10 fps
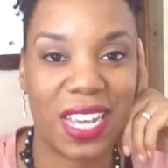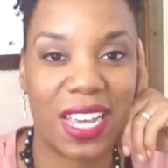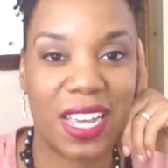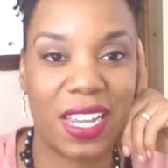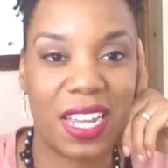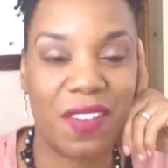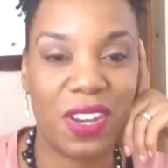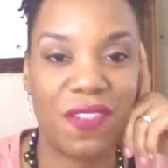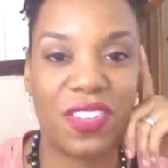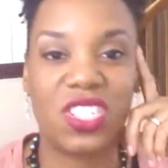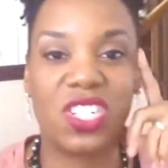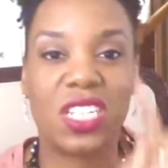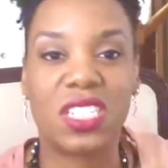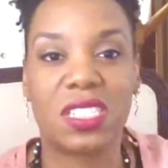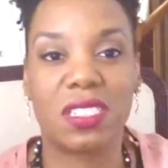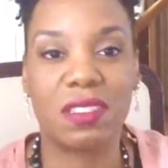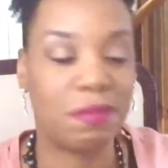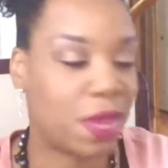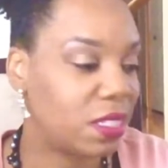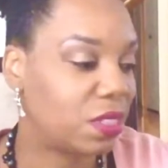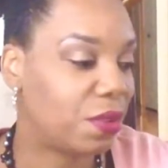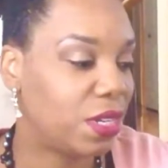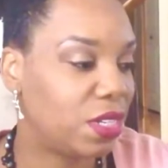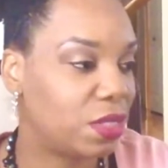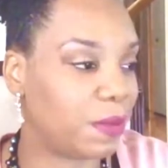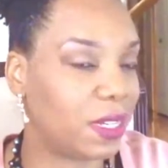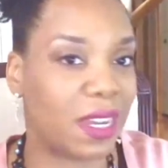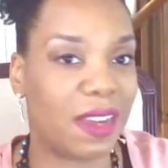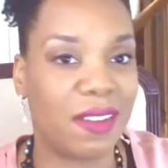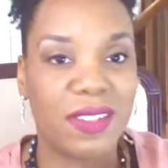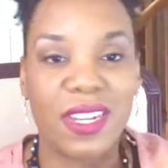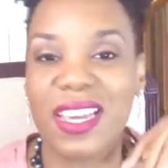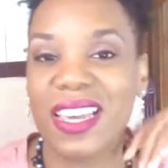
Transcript: And even if it's just my screen just went down,